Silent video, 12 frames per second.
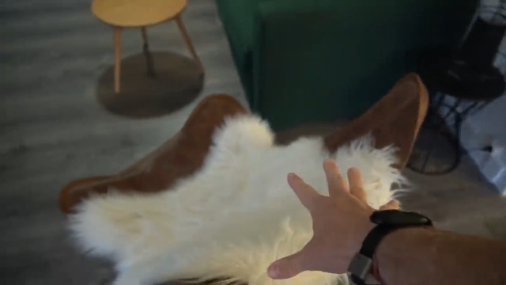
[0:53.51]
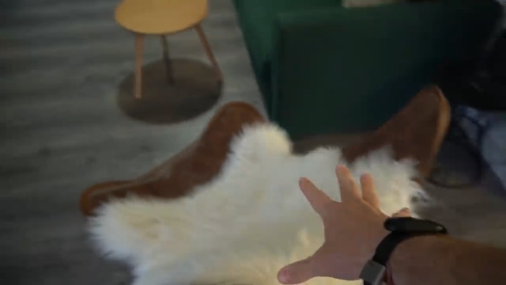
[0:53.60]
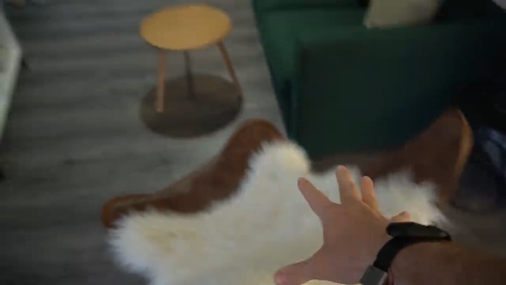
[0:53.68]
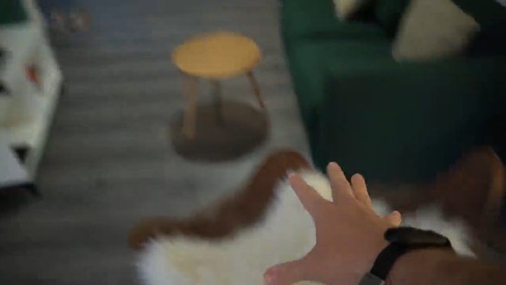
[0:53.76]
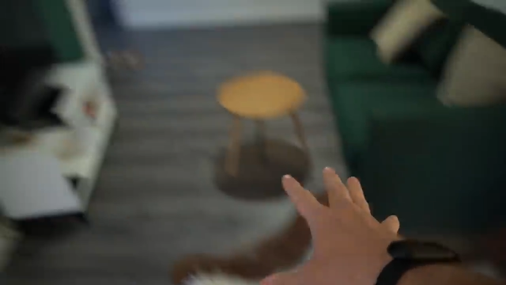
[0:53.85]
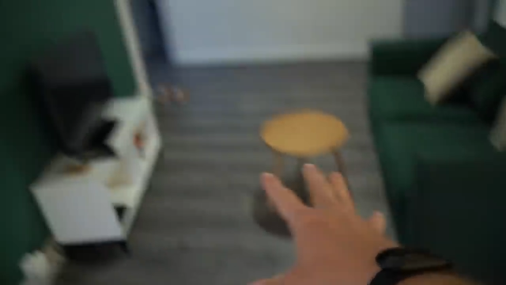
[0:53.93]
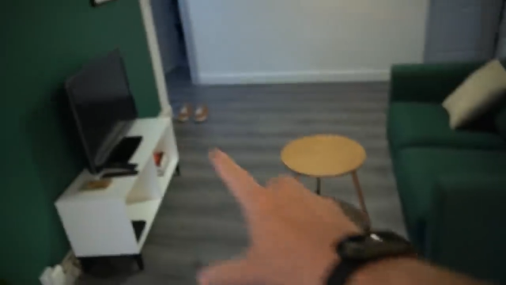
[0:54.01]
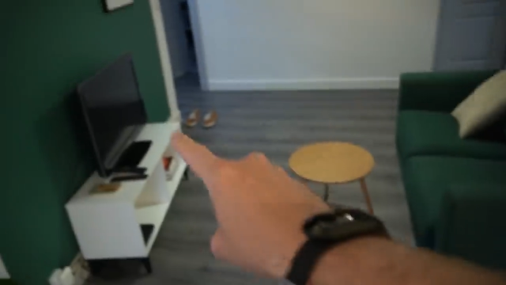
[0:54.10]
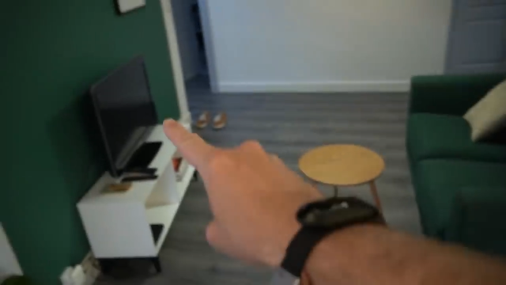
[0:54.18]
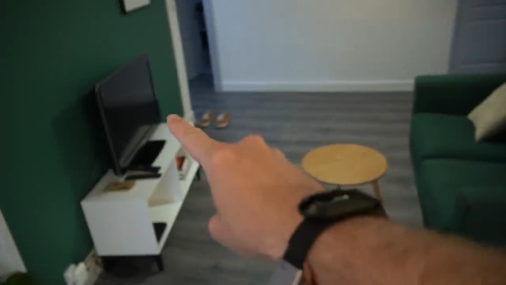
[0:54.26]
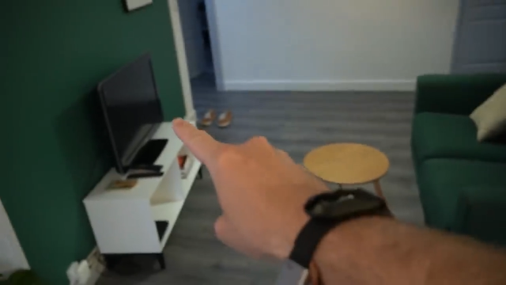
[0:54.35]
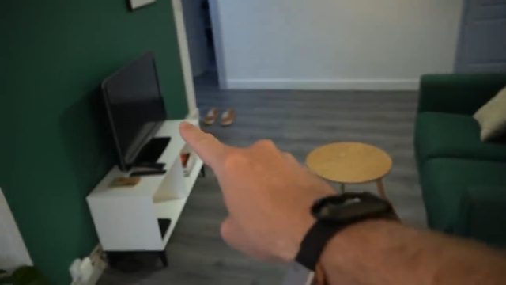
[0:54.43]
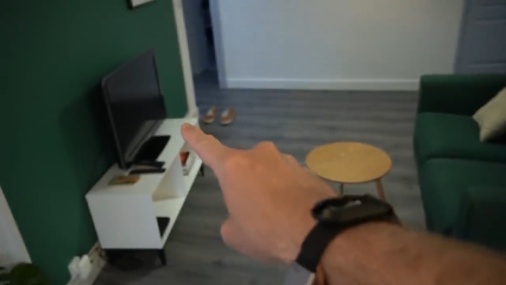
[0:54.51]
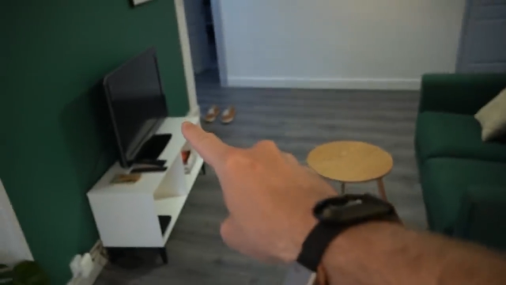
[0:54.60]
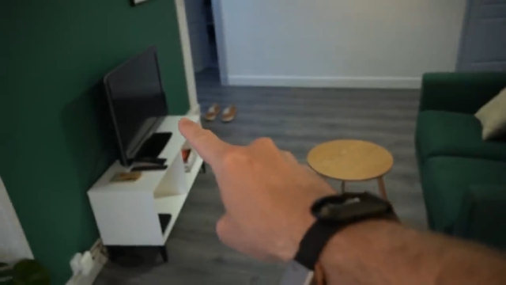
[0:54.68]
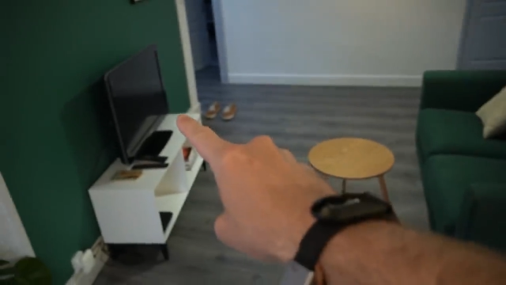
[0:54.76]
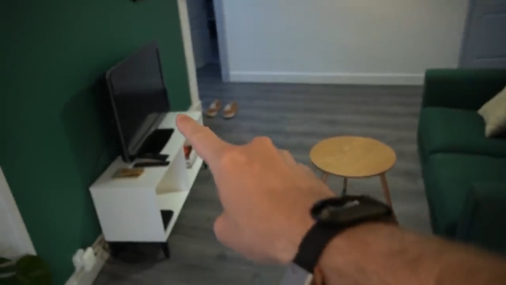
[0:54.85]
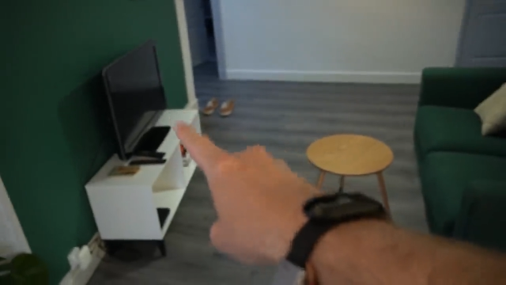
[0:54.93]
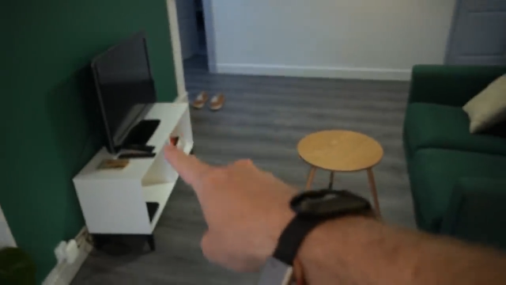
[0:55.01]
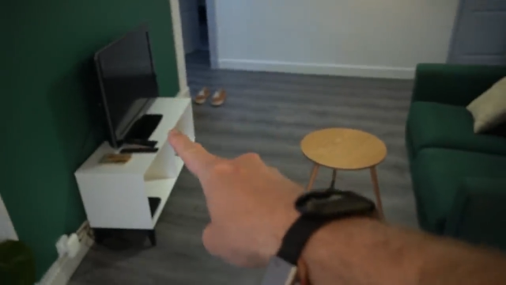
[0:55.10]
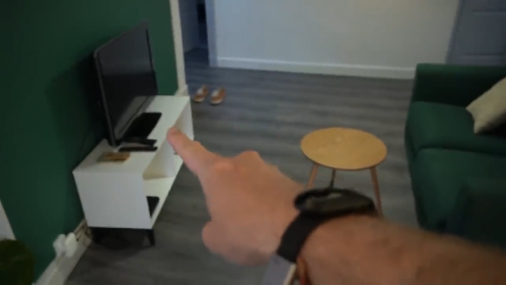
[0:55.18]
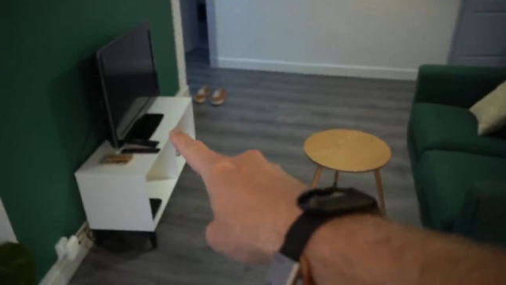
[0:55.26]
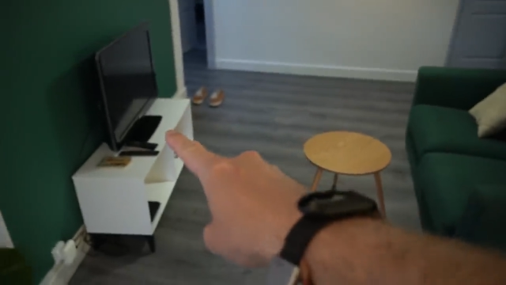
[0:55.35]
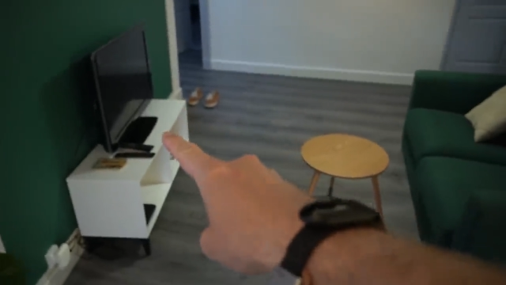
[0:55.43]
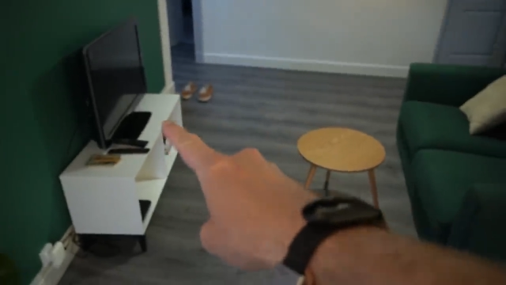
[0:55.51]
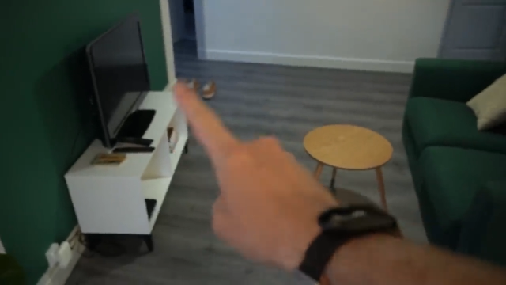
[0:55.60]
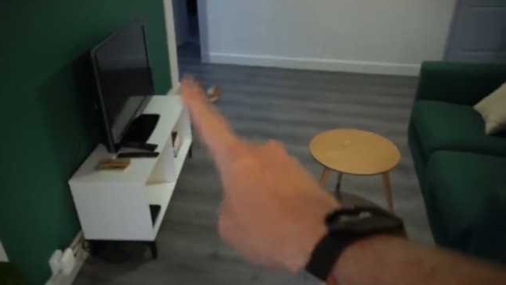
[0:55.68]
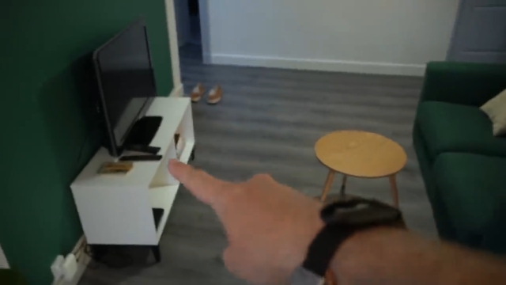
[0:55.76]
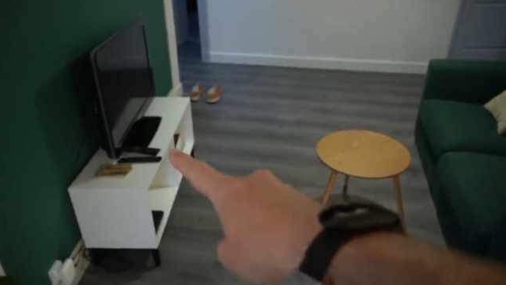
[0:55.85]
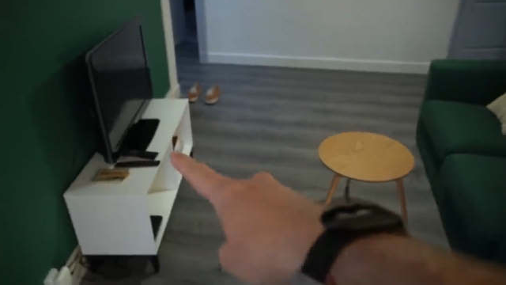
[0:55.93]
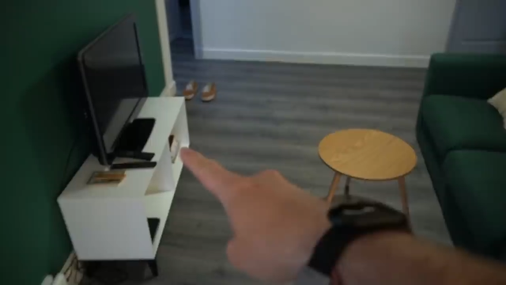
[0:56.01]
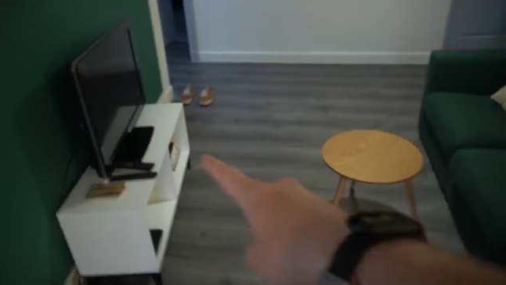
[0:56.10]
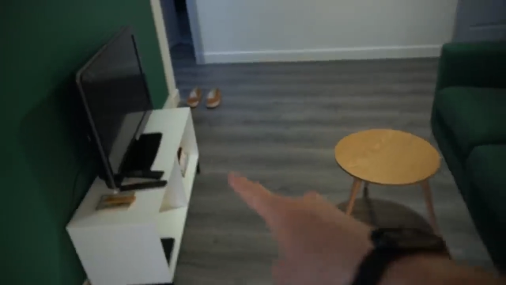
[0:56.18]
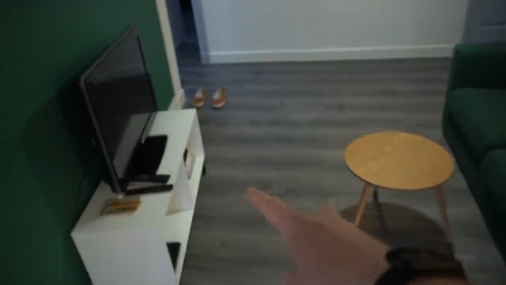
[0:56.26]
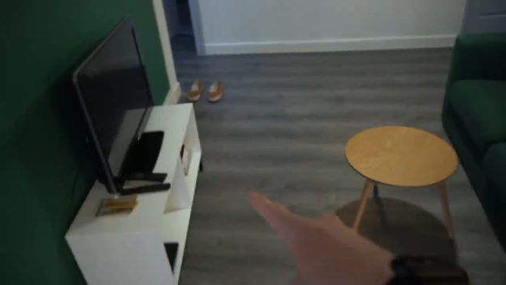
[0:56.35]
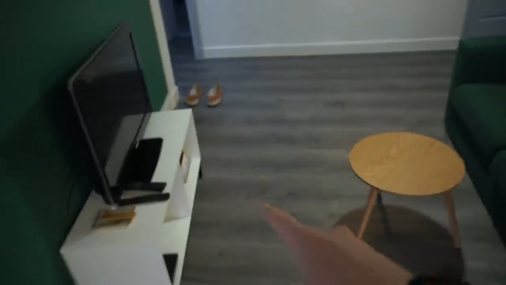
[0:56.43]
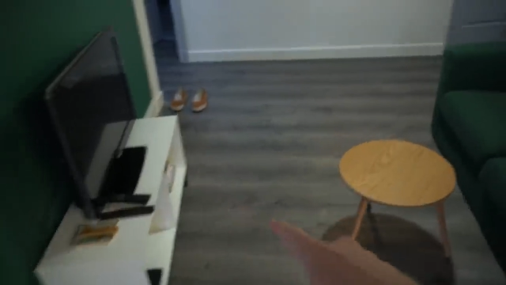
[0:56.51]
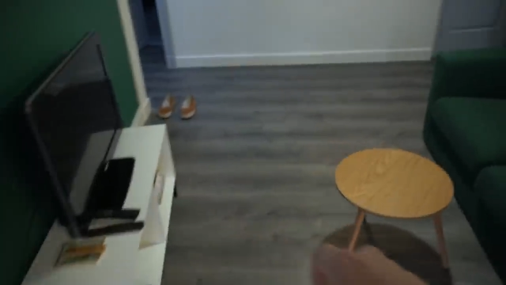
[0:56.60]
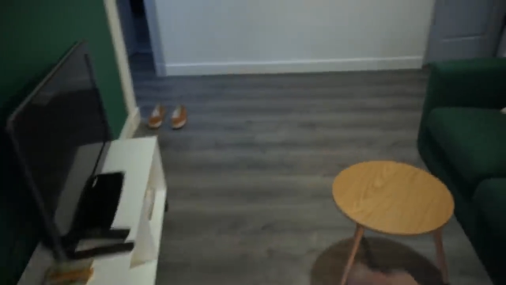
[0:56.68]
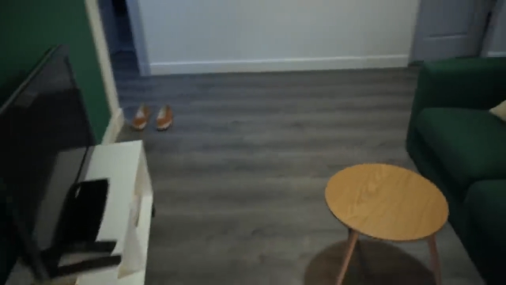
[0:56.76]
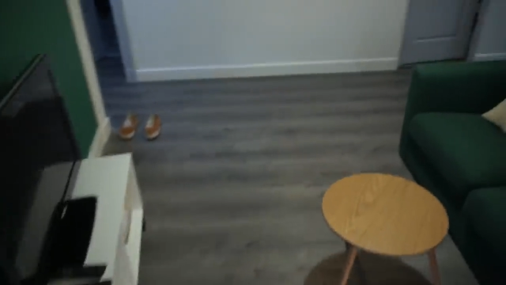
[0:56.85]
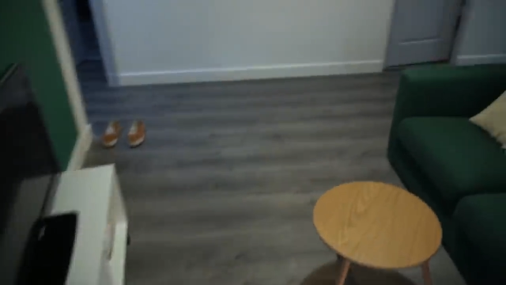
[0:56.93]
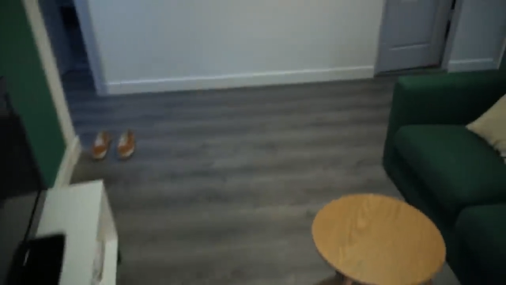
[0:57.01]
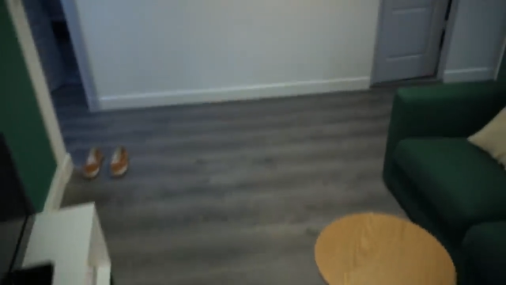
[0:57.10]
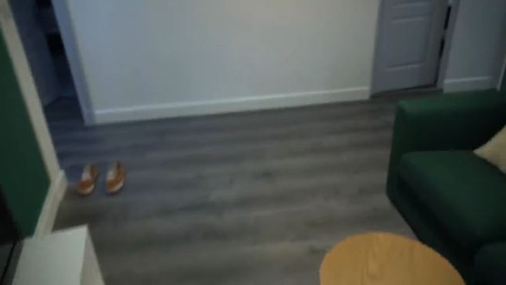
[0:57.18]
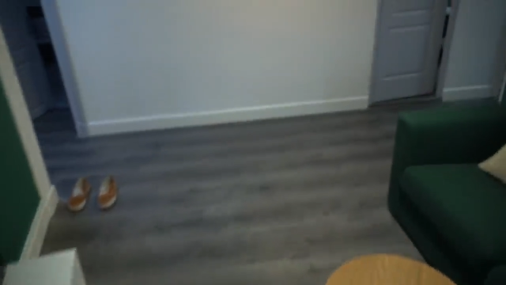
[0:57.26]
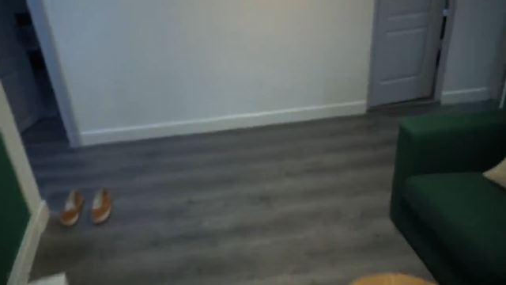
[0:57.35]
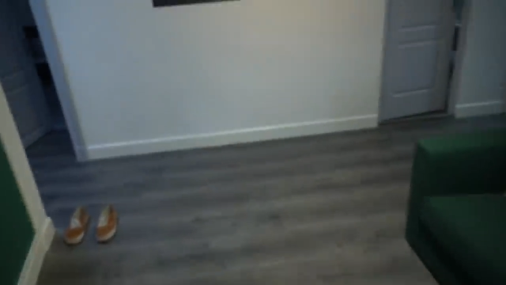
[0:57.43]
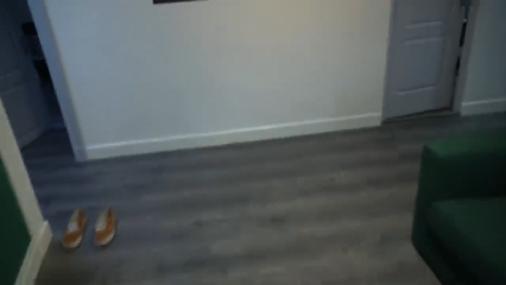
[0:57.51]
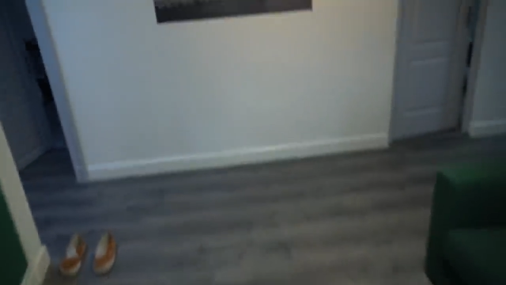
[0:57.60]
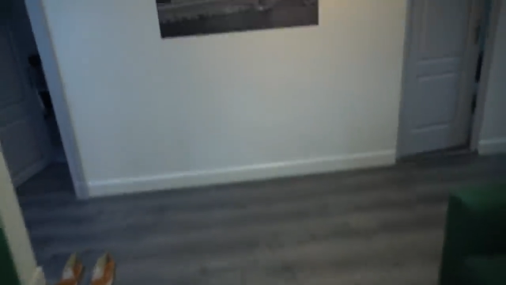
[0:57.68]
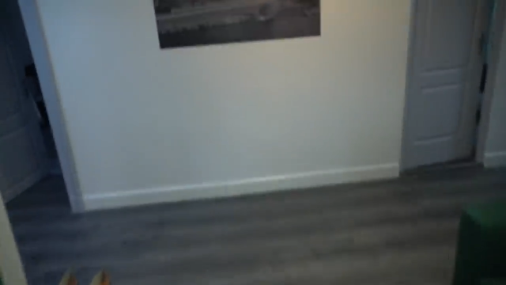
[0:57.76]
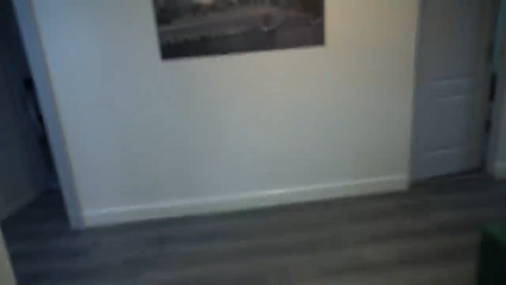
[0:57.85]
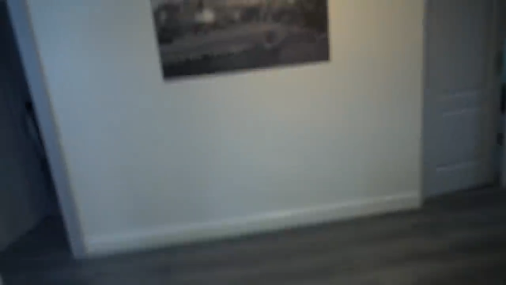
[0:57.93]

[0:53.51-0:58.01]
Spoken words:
[unreadable: no face in view]